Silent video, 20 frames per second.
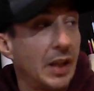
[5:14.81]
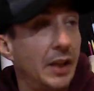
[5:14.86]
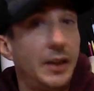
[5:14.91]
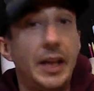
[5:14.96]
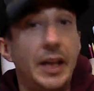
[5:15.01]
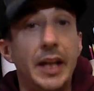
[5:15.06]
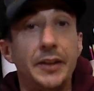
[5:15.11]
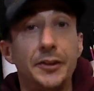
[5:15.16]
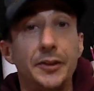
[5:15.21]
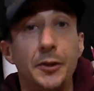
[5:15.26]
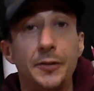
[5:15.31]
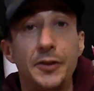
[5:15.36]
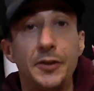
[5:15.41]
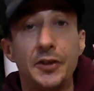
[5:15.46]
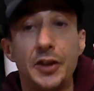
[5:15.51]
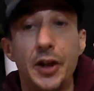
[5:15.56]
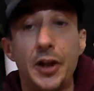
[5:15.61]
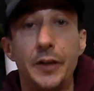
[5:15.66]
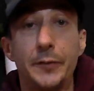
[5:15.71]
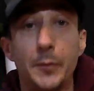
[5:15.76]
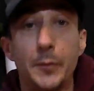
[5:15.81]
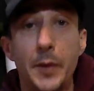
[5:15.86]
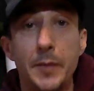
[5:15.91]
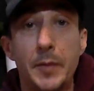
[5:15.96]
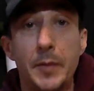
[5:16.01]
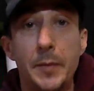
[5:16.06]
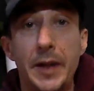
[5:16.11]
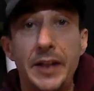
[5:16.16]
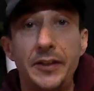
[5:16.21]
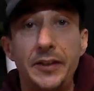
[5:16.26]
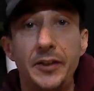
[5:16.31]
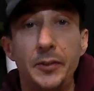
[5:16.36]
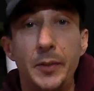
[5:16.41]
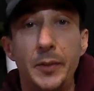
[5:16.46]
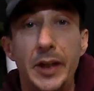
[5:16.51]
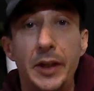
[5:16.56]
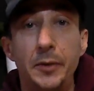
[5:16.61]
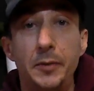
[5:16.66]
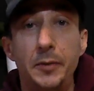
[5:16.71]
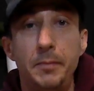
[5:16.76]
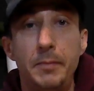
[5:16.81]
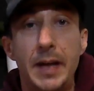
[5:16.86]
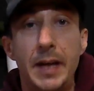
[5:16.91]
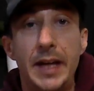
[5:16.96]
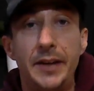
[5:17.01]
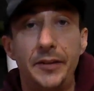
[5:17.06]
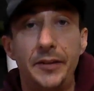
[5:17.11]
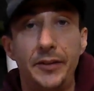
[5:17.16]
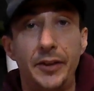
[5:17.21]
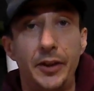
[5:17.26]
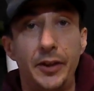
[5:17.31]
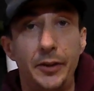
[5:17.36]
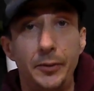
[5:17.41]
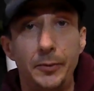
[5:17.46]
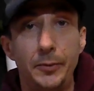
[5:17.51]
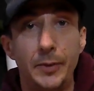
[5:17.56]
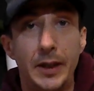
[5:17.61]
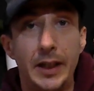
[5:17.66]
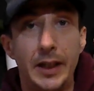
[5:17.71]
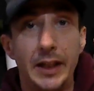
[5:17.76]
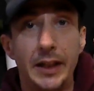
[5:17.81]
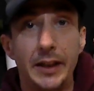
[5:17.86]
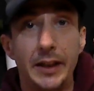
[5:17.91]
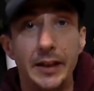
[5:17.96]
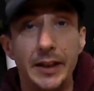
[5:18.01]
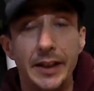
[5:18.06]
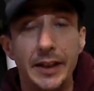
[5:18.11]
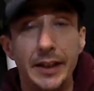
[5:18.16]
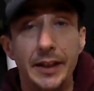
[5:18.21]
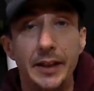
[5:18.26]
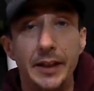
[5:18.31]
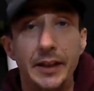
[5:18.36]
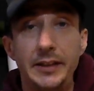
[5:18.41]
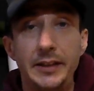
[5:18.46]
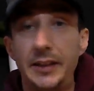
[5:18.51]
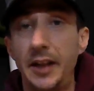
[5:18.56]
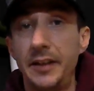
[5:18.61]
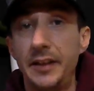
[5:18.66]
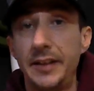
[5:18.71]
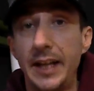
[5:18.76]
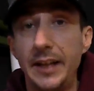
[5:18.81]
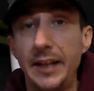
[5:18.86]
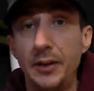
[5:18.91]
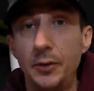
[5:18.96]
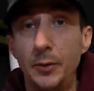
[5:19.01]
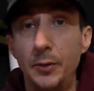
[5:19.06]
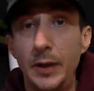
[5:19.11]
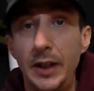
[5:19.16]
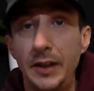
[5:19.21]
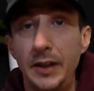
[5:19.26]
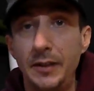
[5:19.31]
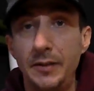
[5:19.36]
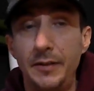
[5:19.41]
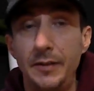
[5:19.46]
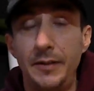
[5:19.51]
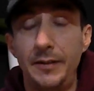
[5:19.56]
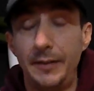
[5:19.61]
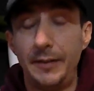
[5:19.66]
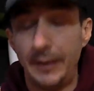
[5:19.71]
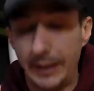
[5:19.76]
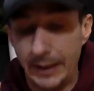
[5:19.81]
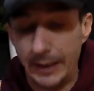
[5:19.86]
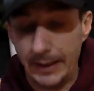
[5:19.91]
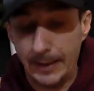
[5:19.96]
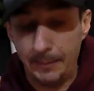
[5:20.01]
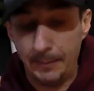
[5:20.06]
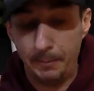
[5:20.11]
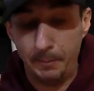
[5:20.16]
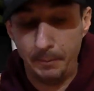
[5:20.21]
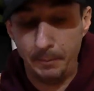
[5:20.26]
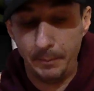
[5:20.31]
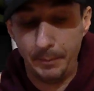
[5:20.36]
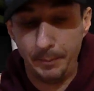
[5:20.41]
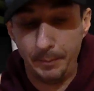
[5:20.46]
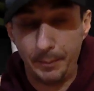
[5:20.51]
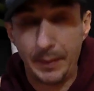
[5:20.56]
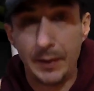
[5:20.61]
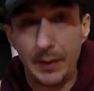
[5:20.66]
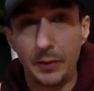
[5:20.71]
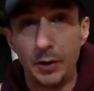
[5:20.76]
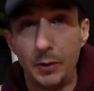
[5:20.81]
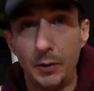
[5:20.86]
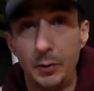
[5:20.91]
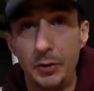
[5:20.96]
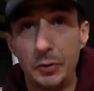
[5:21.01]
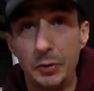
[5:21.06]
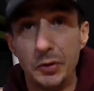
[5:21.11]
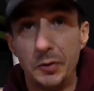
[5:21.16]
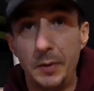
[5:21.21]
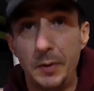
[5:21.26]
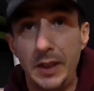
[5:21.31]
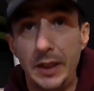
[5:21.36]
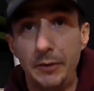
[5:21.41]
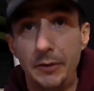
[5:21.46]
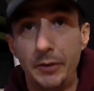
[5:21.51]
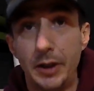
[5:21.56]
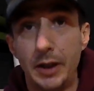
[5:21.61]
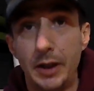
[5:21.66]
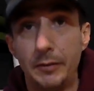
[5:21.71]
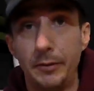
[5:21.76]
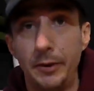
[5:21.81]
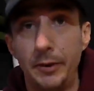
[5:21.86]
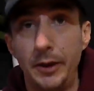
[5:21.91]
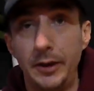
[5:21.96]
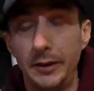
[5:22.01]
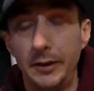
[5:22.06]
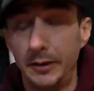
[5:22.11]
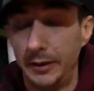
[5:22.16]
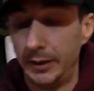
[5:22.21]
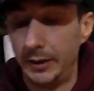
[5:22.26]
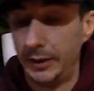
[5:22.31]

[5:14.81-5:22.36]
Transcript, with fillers: Yeah, so I just heard from one of my mates as well, Matt, so he's done his ankle in, so I wish you a speedy recovery.